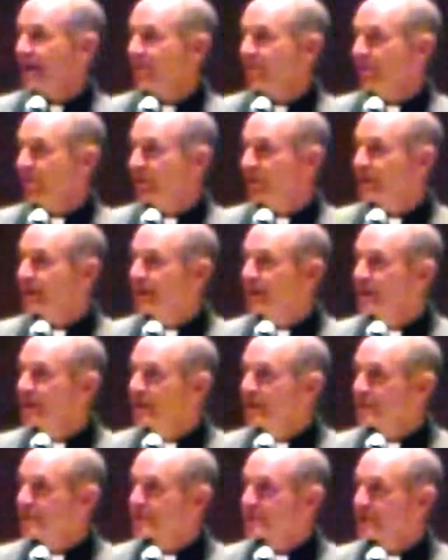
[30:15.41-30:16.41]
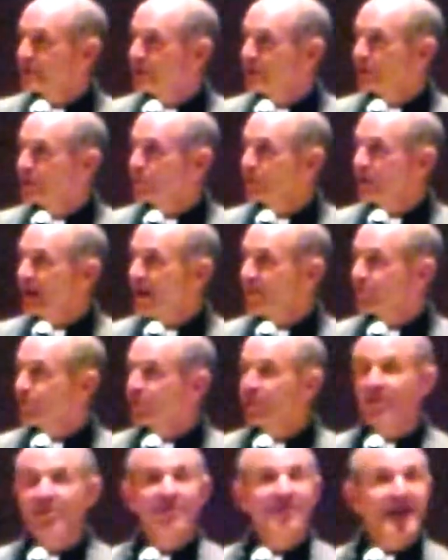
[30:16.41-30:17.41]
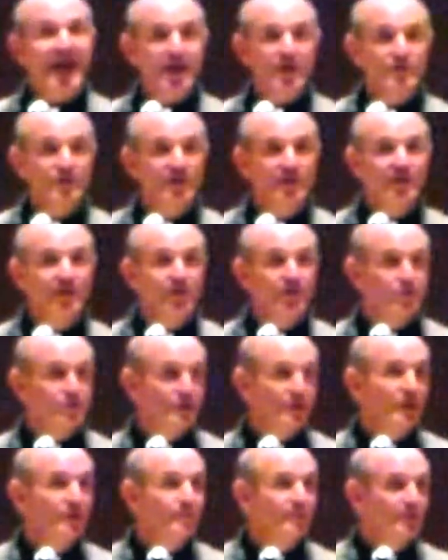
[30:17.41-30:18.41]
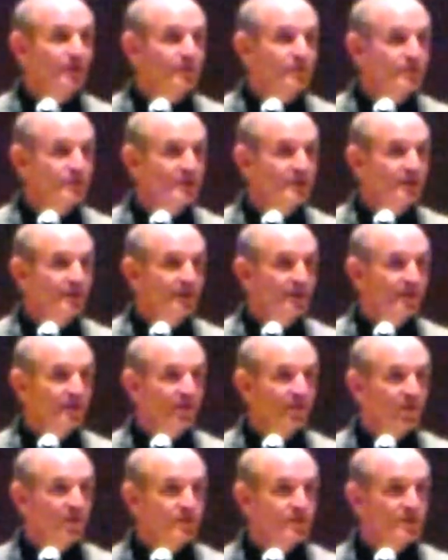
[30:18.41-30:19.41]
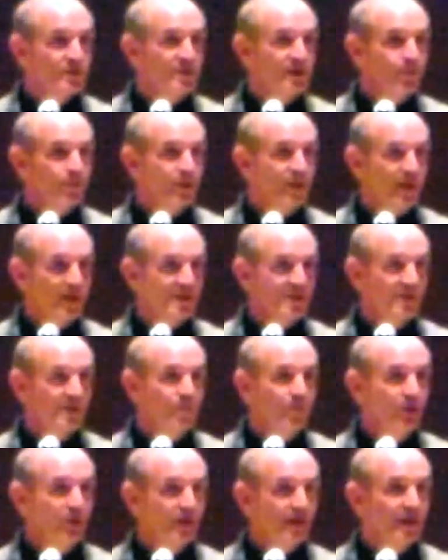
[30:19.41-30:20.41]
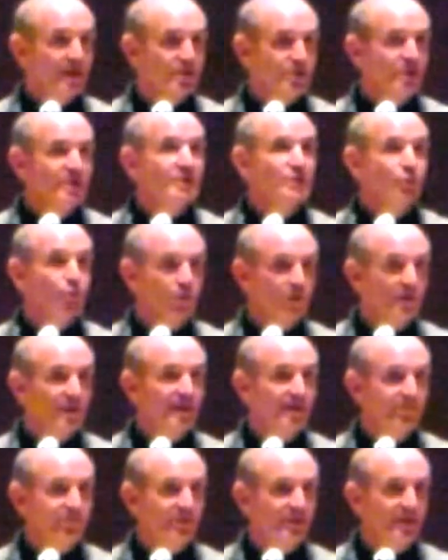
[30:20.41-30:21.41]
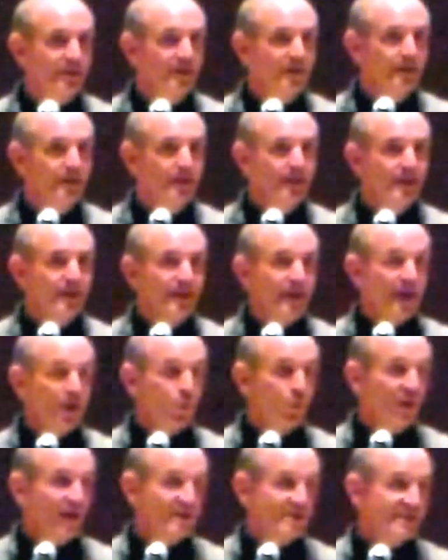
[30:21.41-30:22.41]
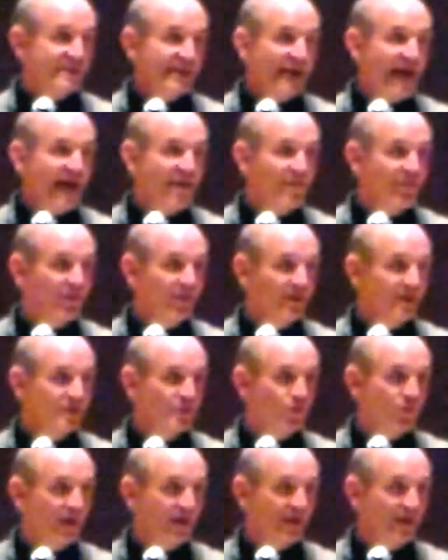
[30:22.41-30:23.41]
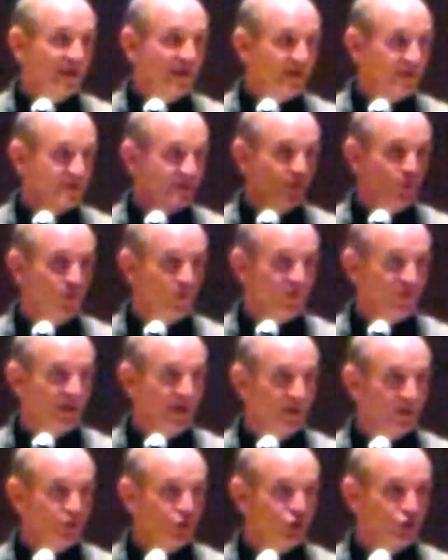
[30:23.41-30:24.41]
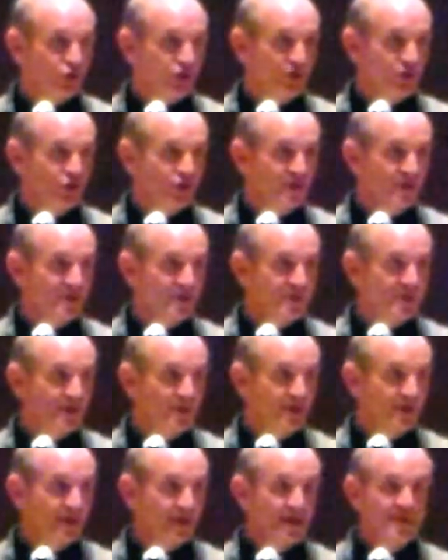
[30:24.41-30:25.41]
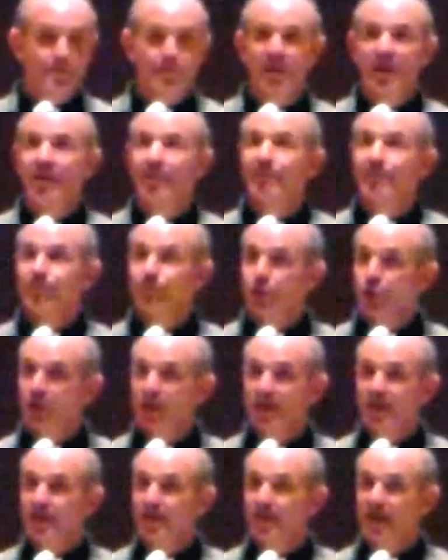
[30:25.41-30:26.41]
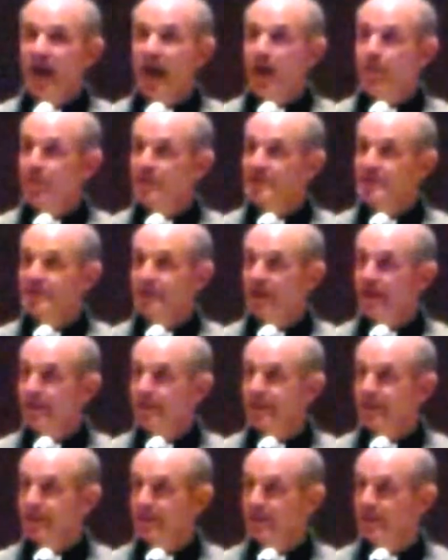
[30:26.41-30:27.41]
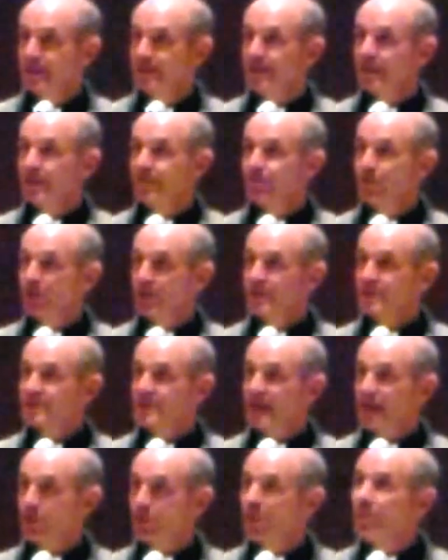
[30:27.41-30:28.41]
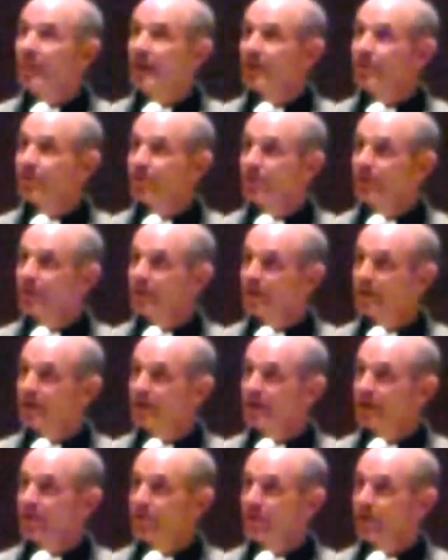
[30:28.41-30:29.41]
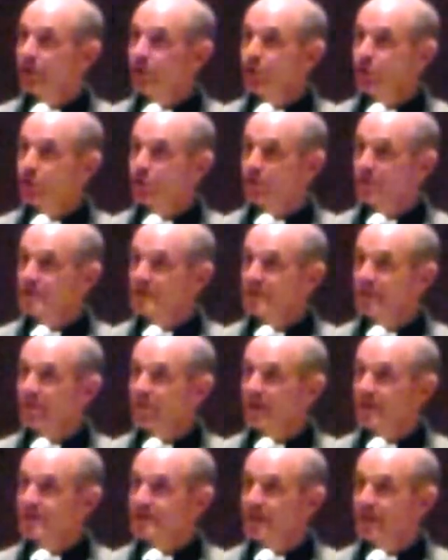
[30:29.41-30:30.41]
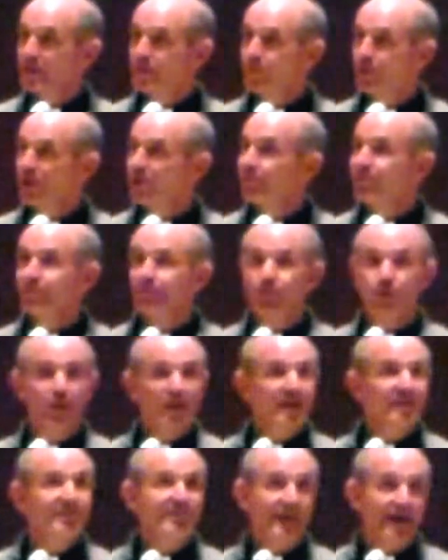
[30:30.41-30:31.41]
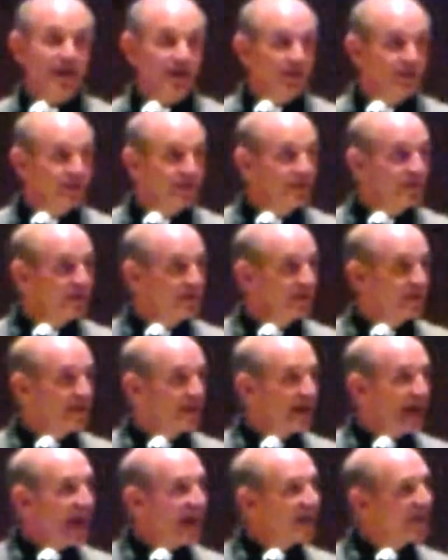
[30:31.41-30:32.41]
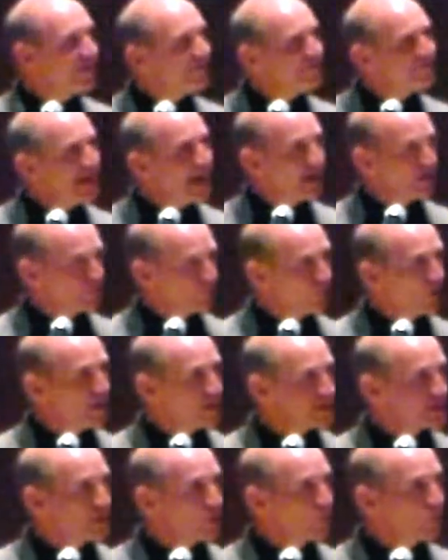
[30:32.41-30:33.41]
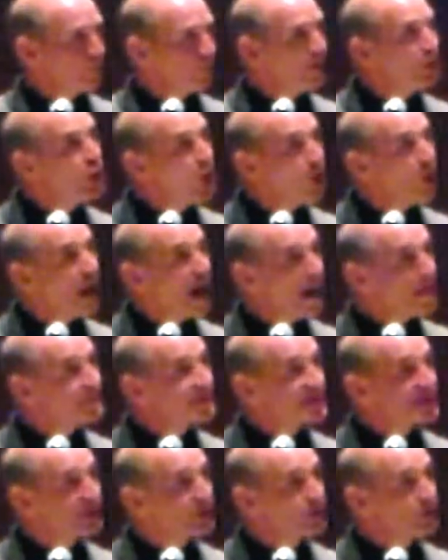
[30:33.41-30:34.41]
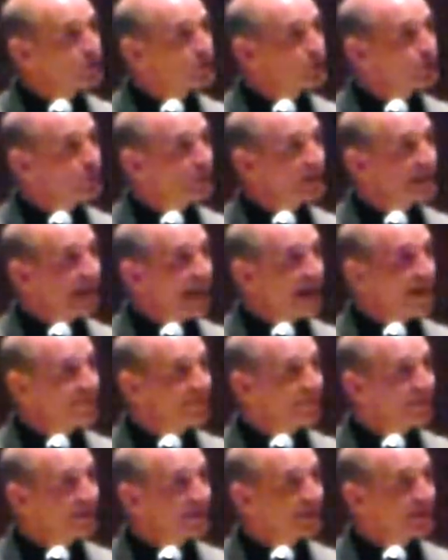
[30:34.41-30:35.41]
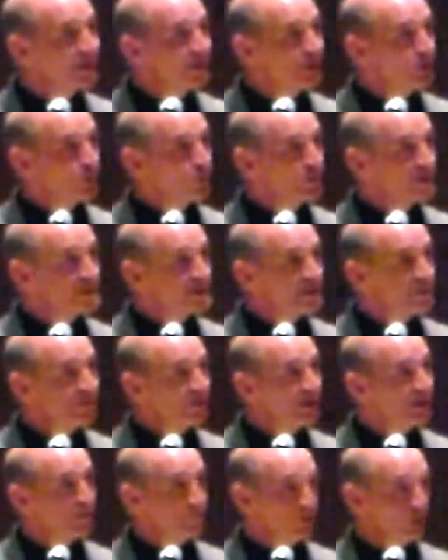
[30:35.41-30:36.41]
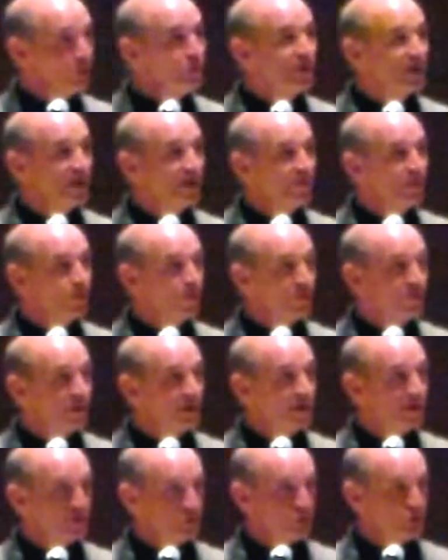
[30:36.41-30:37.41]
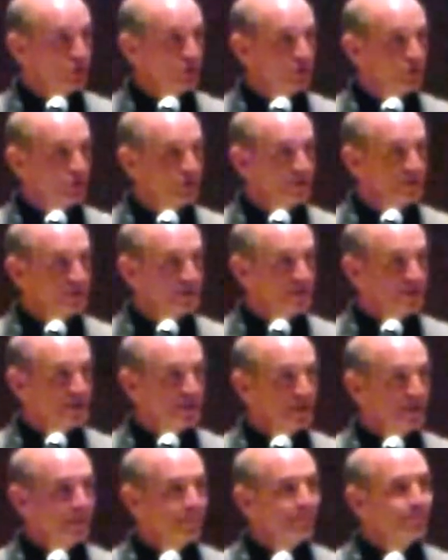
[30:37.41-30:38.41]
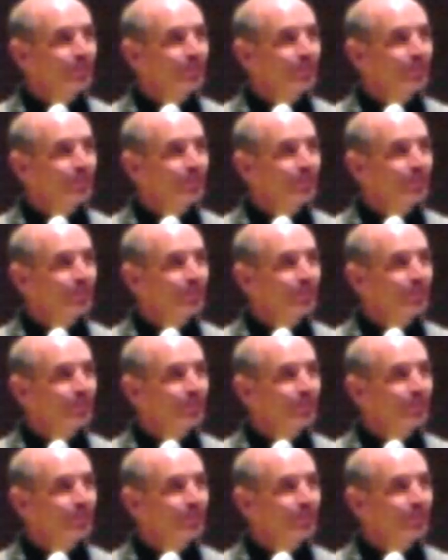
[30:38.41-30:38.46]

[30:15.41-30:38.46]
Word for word: together. So after a thousand years almost, those double excommunications were lifted. And we as Catholics recognize the Orthodox churches as being fully apostolic, fully sacramental, the Eucharist that they celebrate fully valid, and in fact, for us, there would be no obstacle to a Catholic receiving communion in the Orthodox churches.